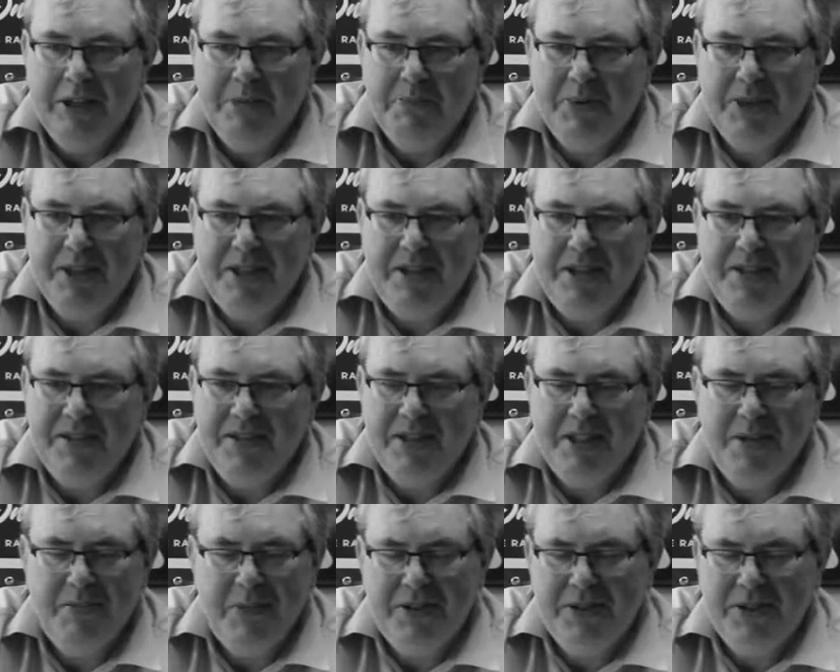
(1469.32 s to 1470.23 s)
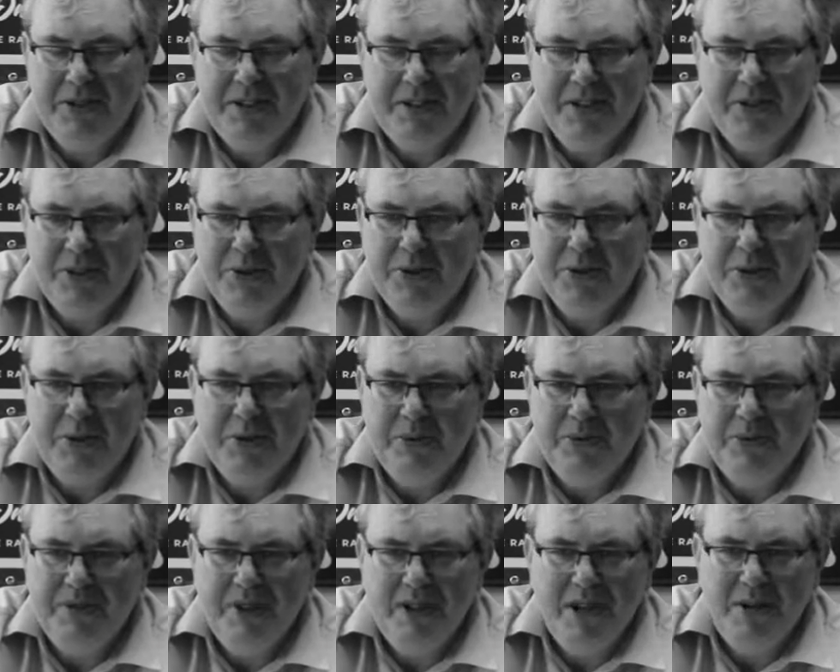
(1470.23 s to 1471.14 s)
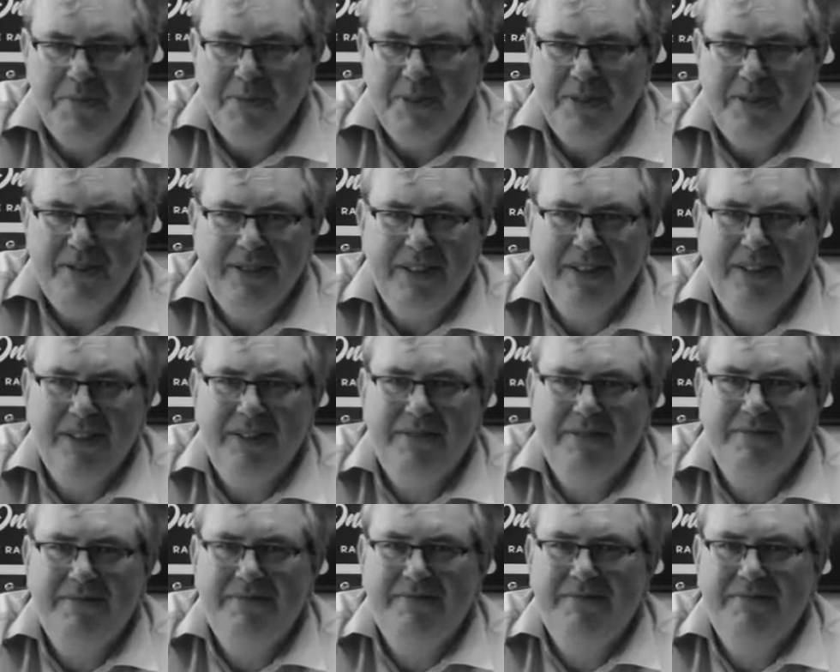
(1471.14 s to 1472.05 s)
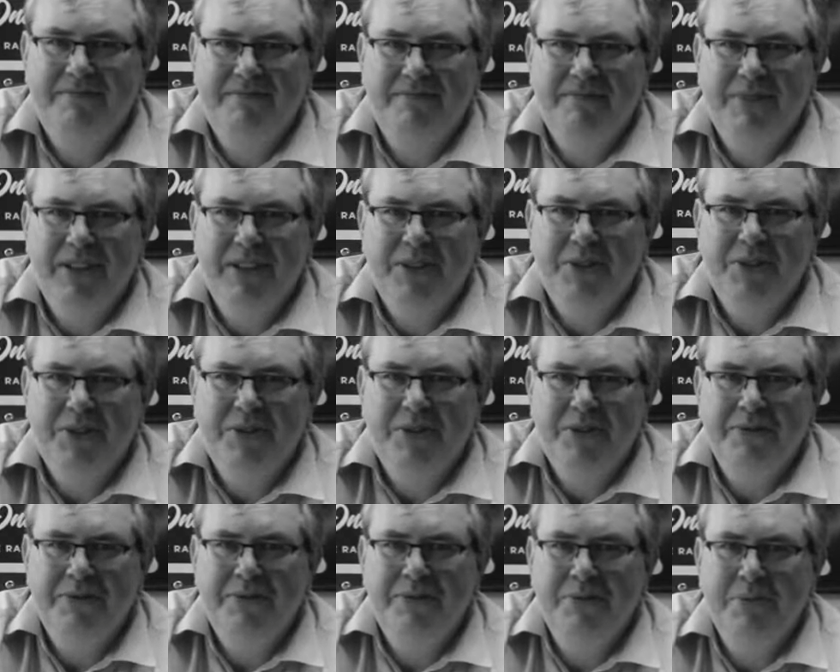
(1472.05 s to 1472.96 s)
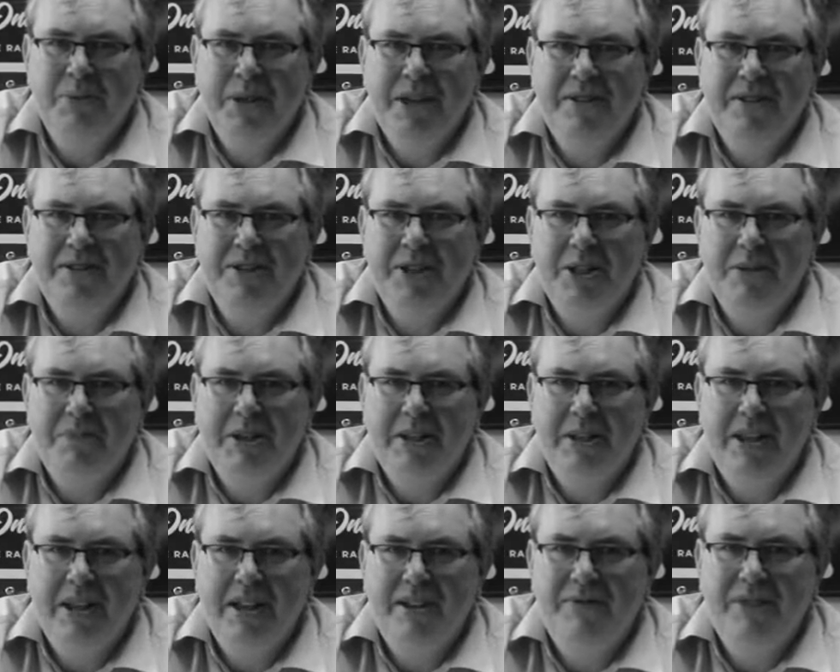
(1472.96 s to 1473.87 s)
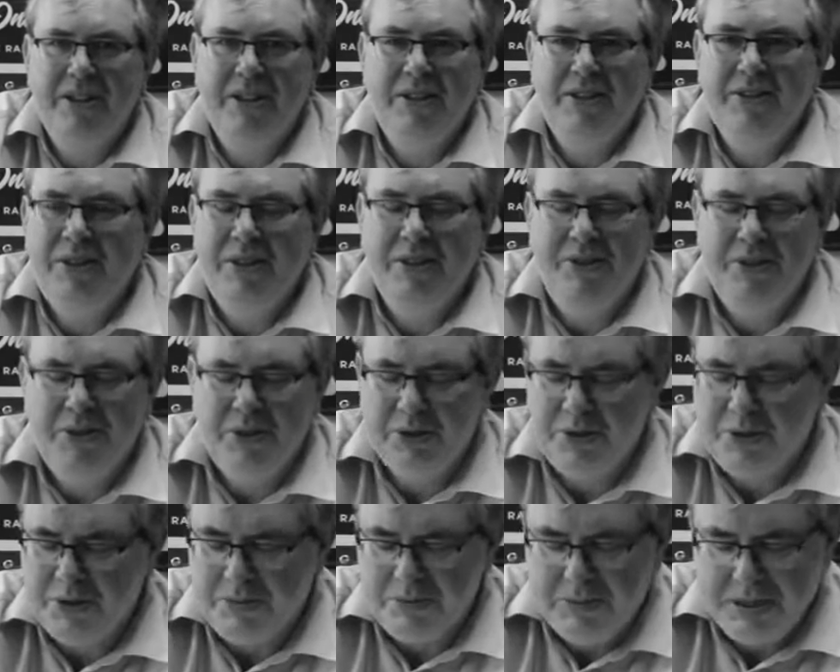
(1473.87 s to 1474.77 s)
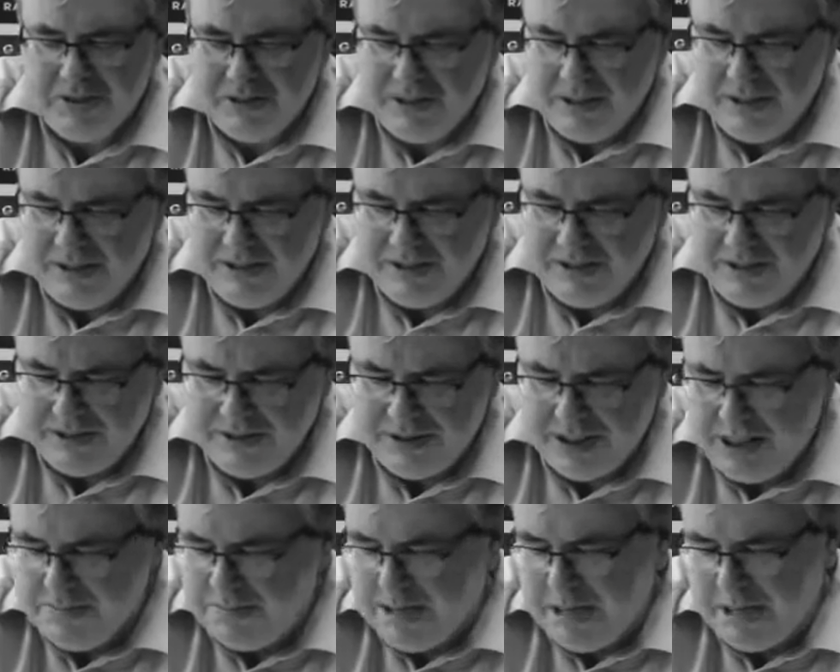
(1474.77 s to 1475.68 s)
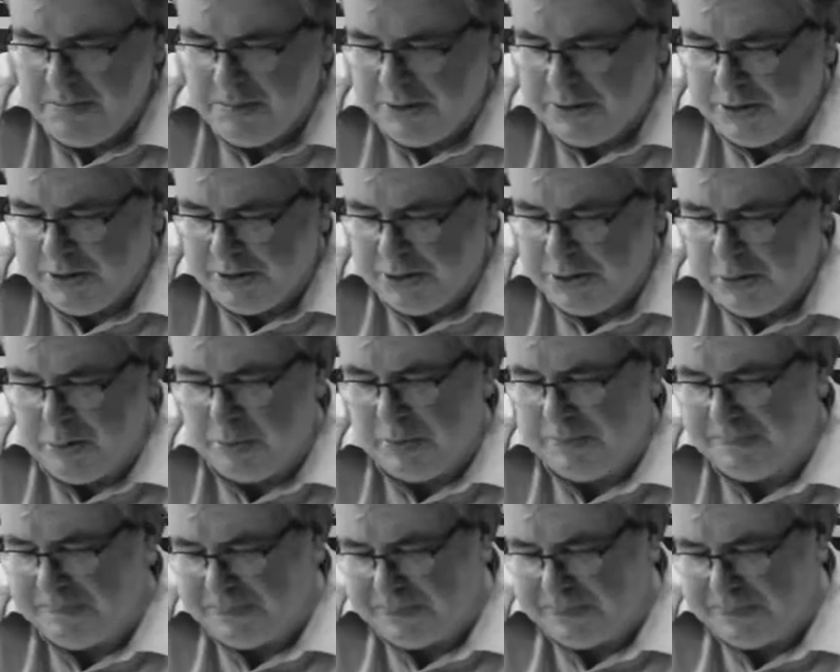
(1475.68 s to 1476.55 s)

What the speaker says: but anytime he tried to do drama, it sort of weighed a little bit heavy. It's just something that he didn't seem able to do.